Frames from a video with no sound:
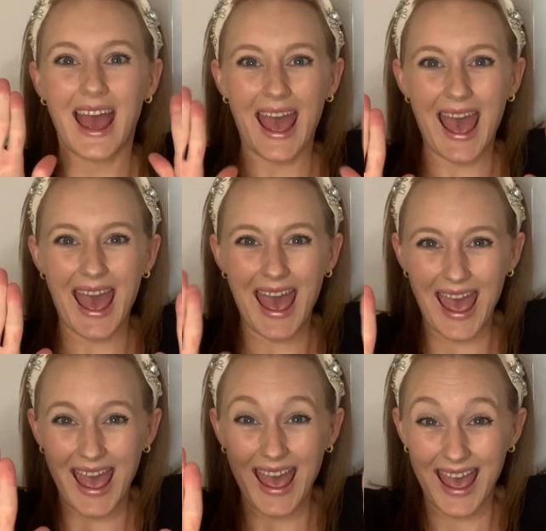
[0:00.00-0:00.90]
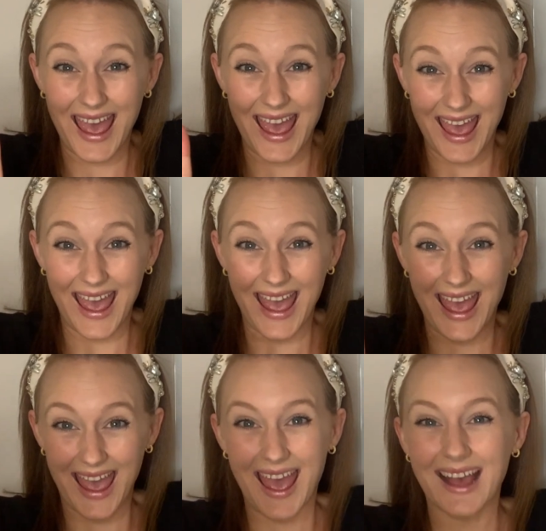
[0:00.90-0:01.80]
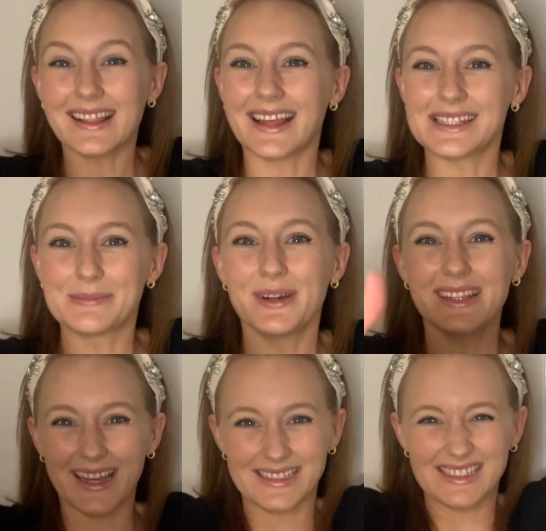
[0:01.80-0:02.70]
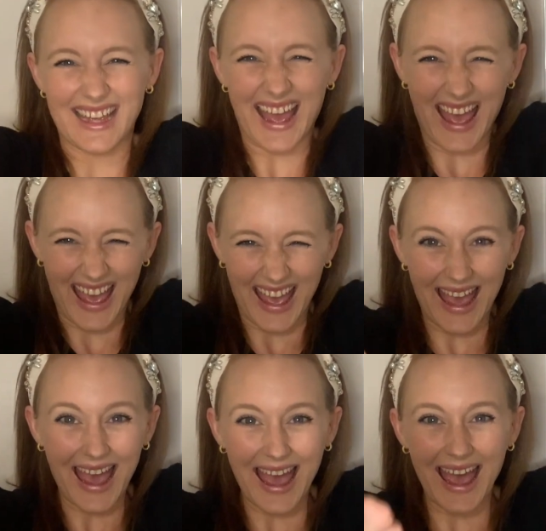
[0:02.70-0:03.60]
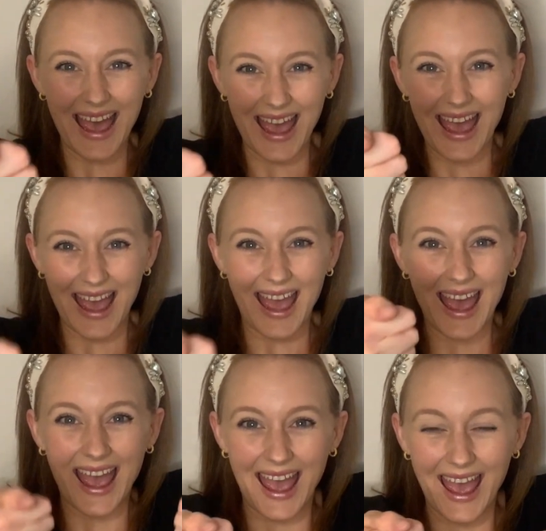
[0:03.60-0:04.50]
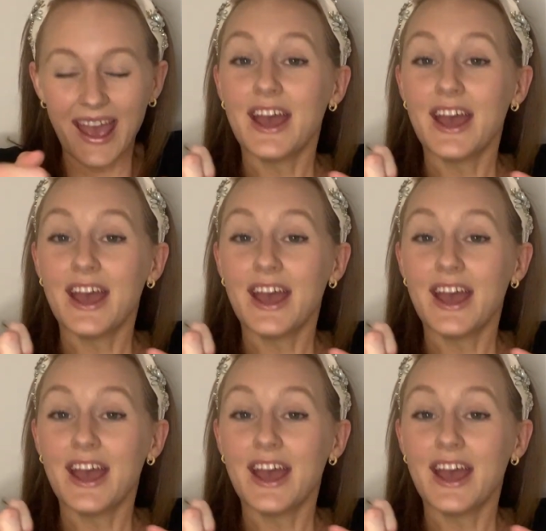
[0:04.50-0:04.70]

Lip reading: Ah, ah, ah, ah, ah. Let's pull it. Ah, ah, ah, ah, ah.